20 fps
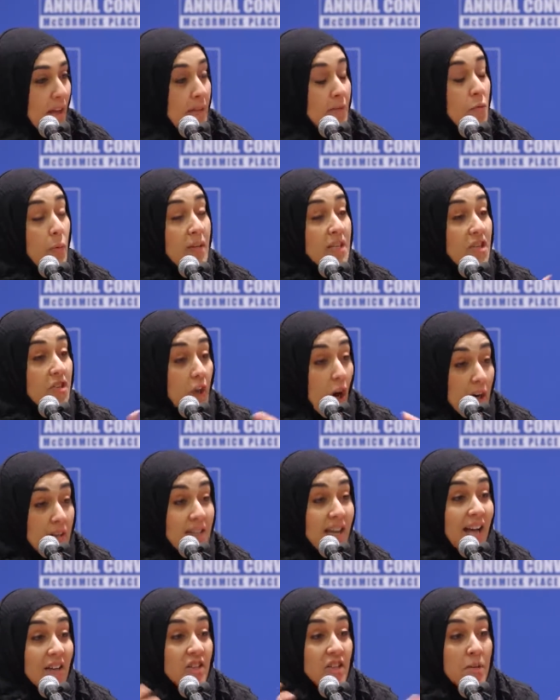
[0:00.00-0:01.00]
do we start
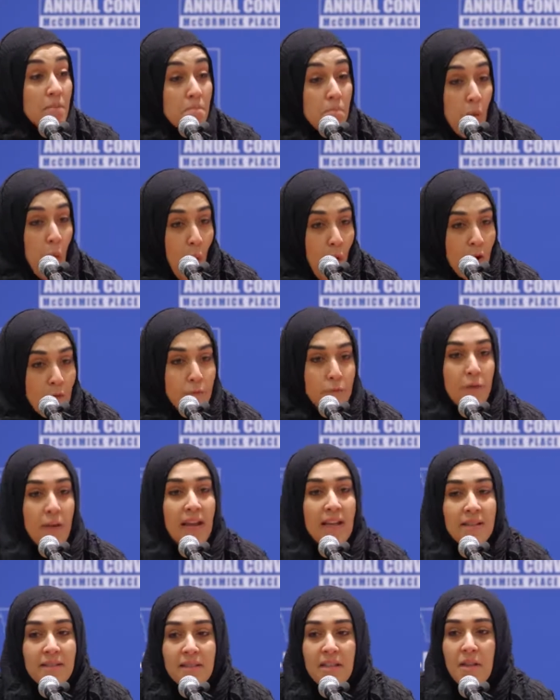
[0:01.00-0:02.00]
to actually morph
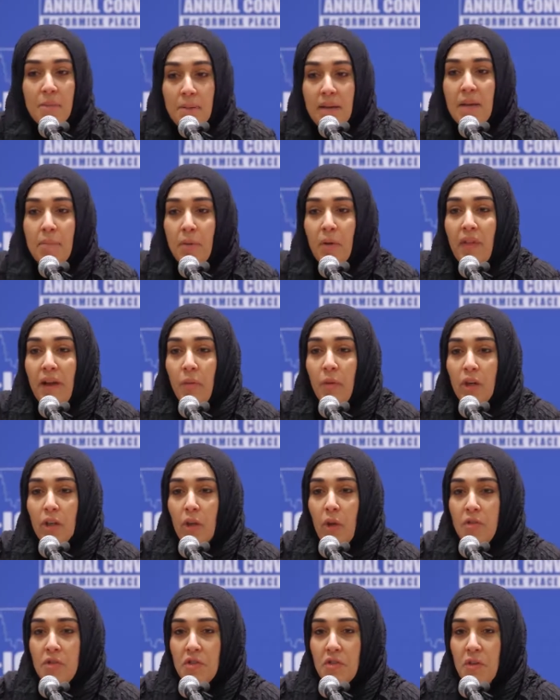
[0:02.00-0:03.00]
into the people that we're
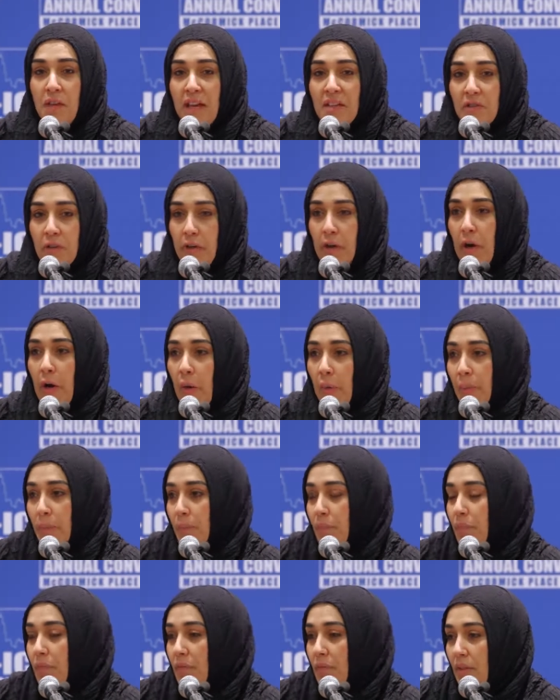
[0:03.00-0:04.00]
close to? Yes or no?
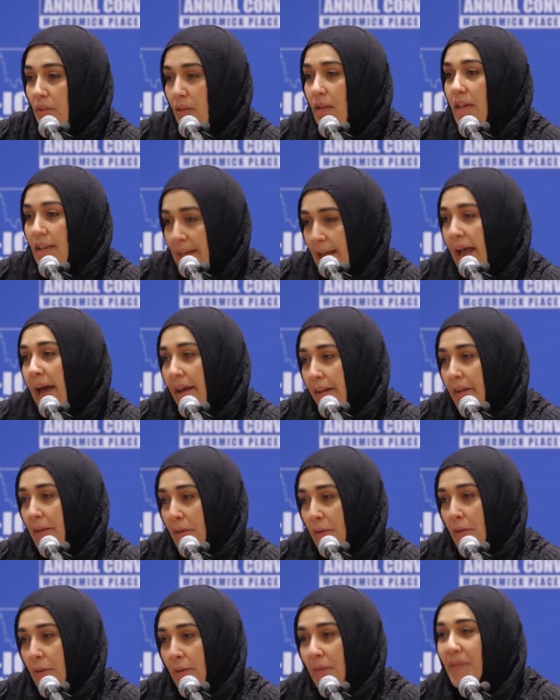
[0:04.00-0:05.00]
Yeah,
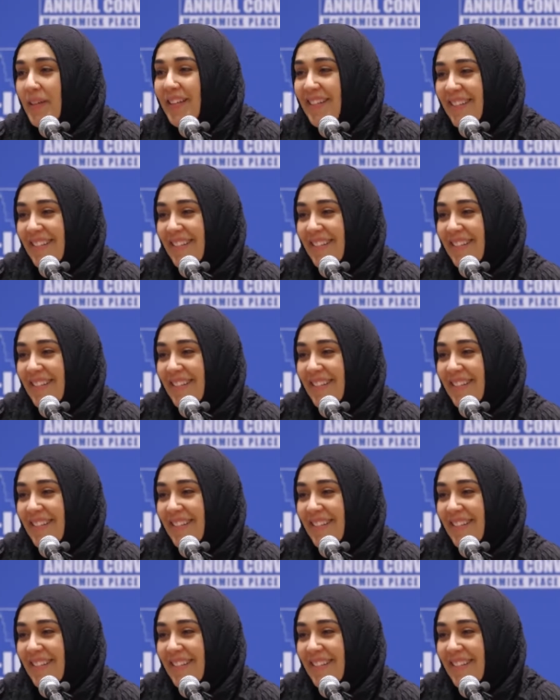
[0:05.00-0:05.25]
you do.